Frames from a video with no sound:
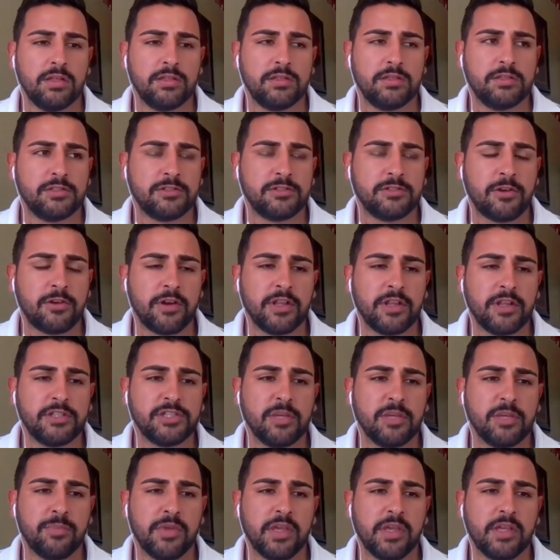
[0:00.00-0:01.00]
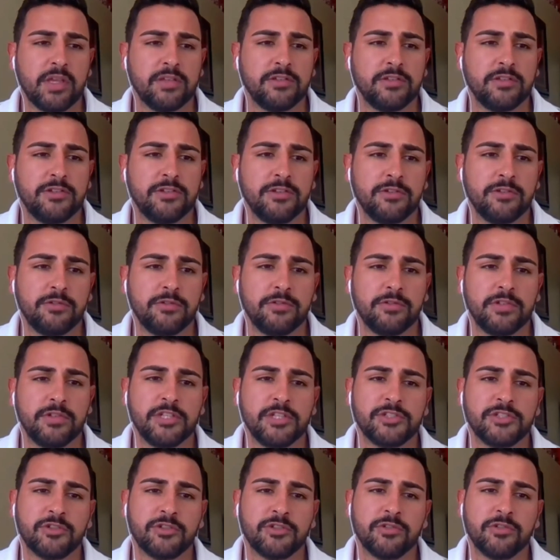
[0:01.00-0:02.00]
started jumping into
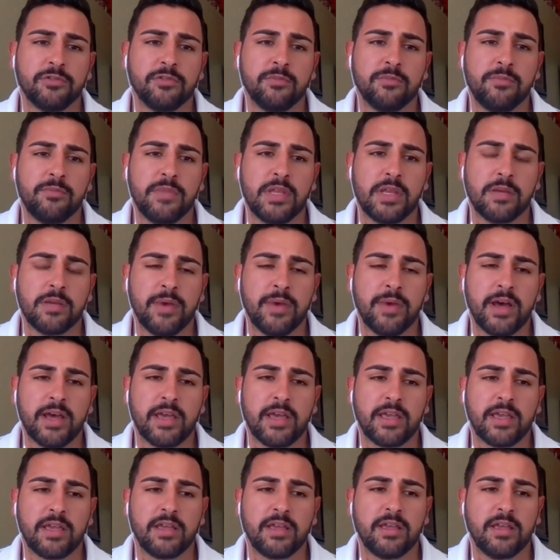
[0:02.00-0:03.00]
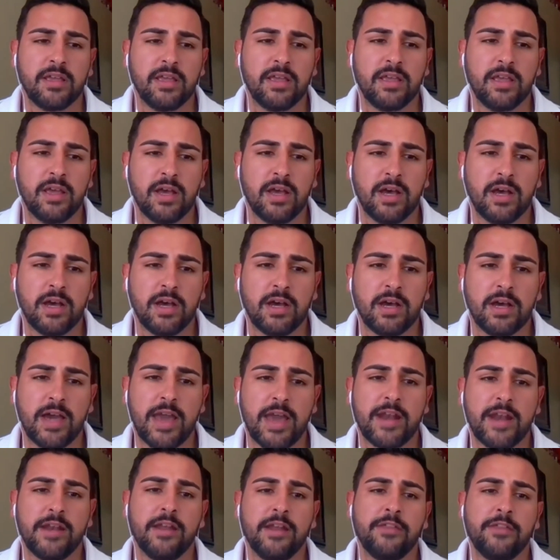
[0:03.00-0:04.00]
digital media buying
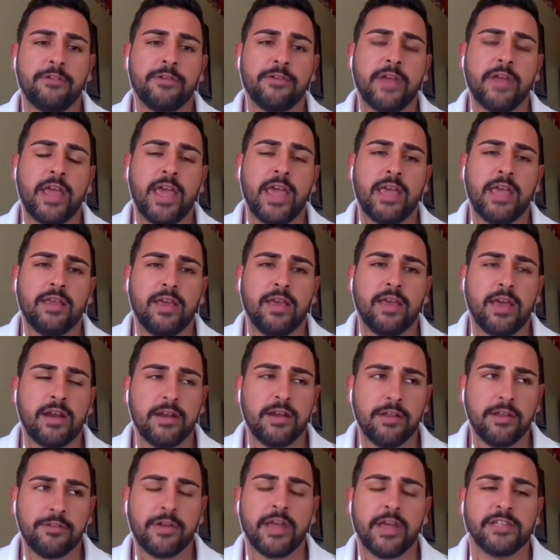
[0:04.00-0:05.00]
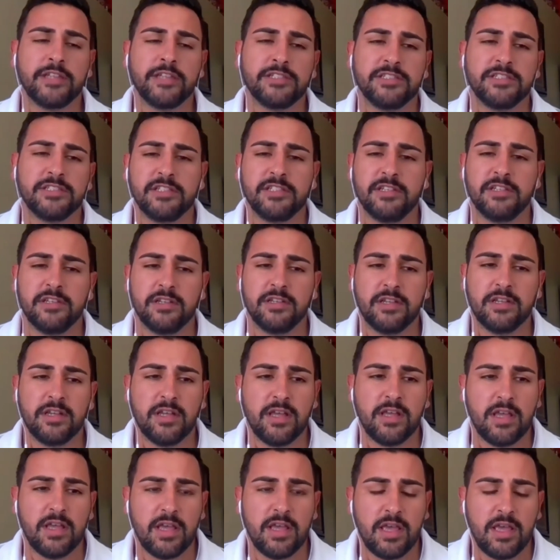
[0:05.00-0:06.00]
at another agency.
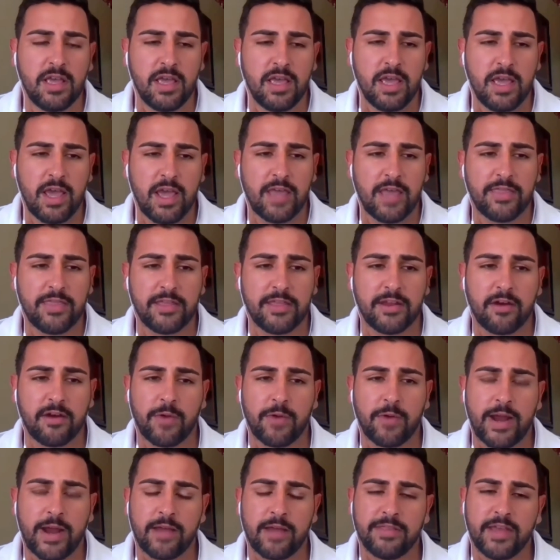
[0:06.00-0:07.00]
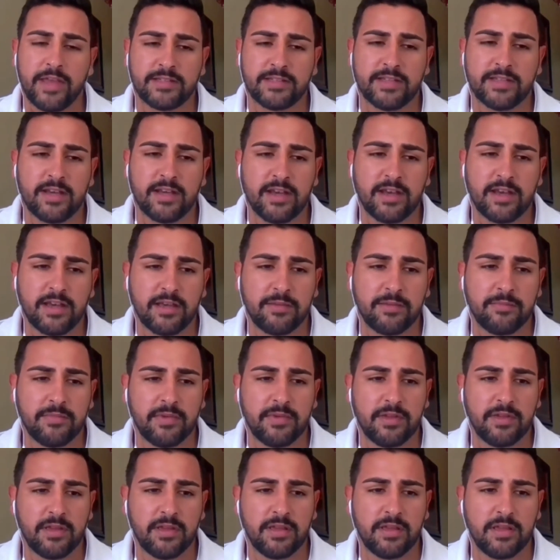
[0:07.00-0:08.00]
And then around that
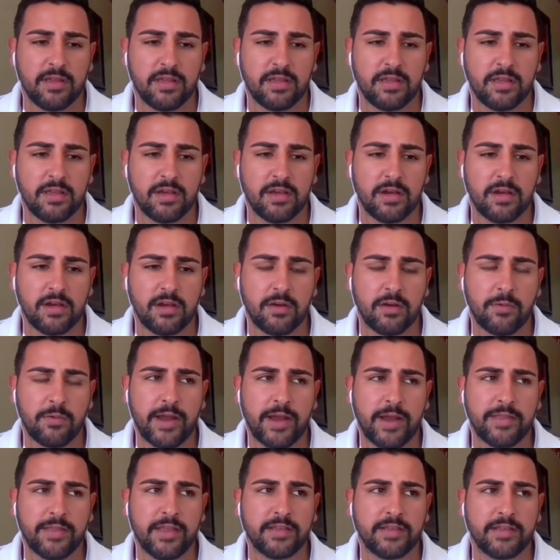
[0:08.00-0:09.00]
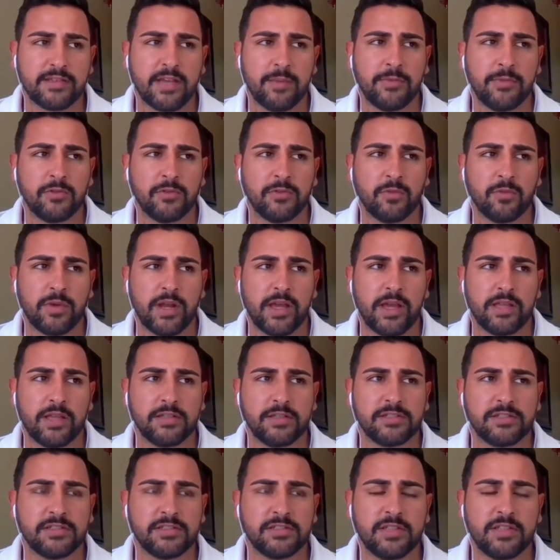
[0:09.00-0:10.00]
time is when I
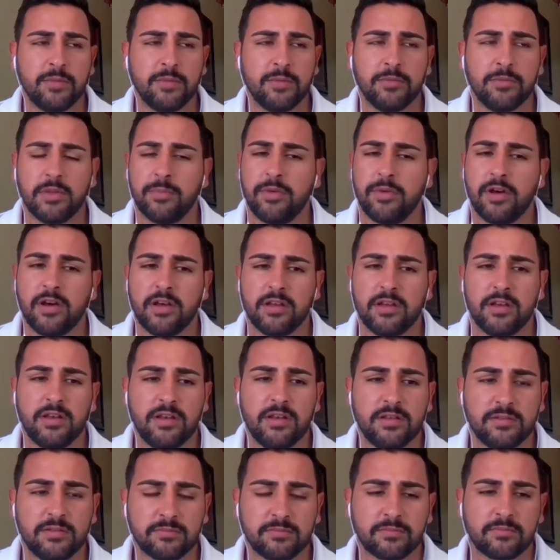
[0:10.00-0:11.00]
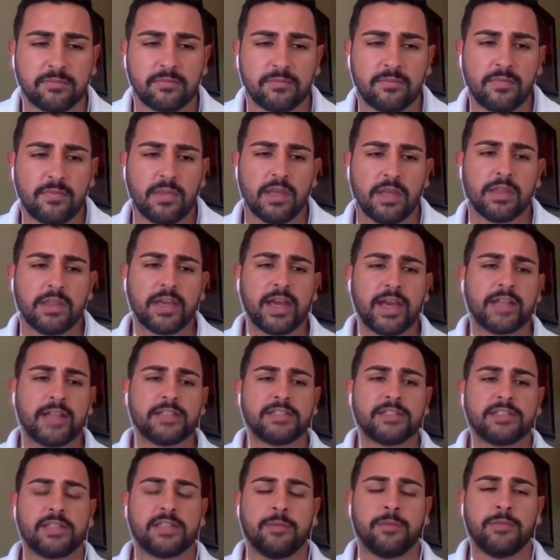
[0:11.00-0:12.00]
think I
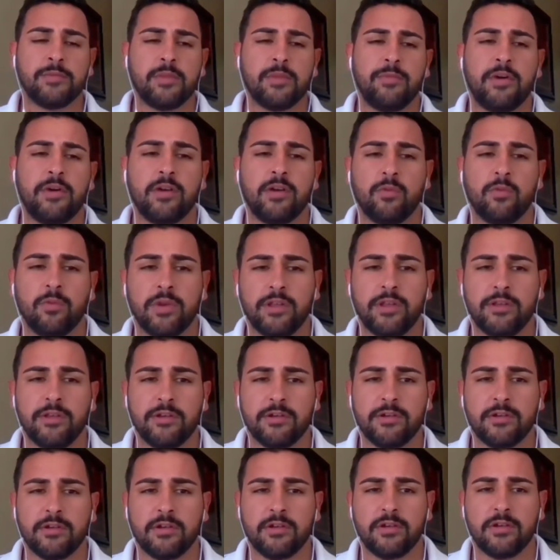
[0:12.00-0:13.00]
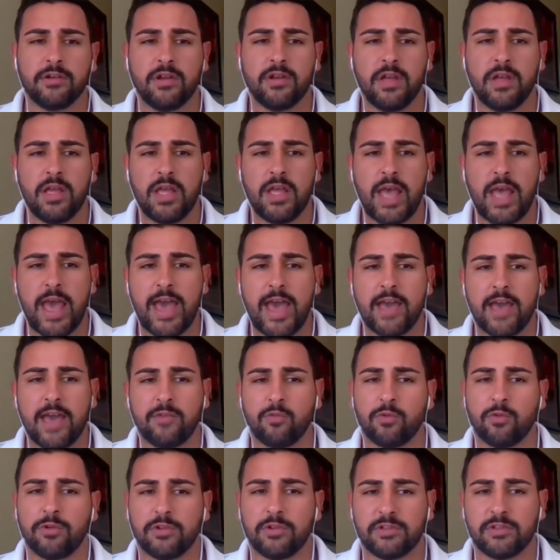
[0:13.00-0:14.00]
stumbled upon one of your
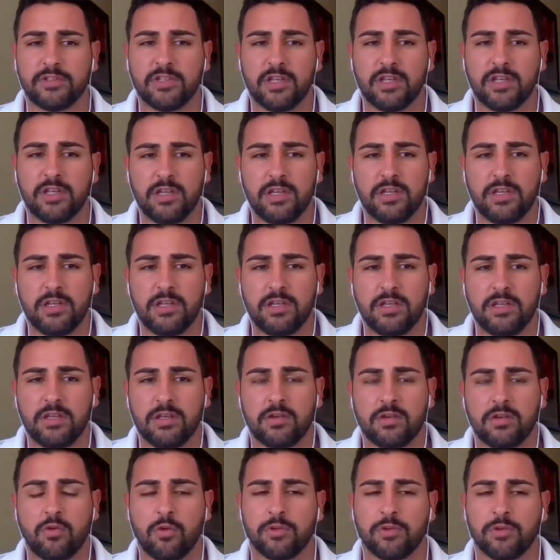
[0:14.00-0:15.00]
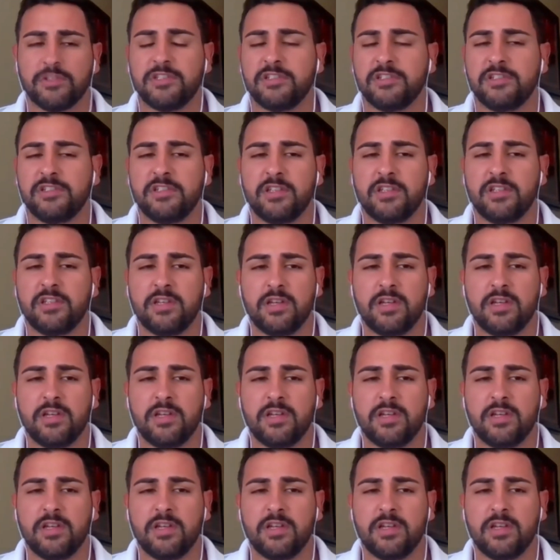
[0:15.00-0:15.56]
AdWords courses,